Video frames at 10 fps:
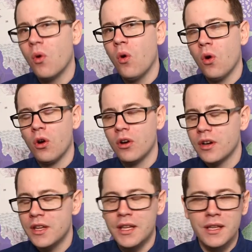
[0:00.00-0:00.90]
or
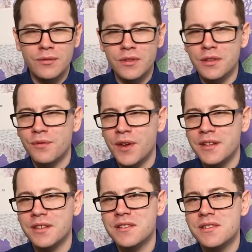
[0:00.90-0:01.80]
even the
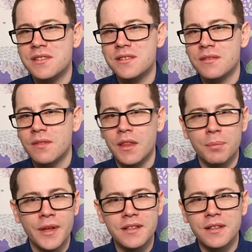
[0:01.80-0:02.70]
defendants, the
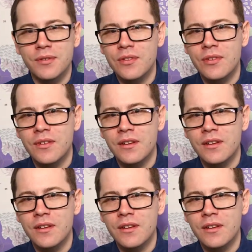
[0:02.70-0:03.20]
plaintiffs.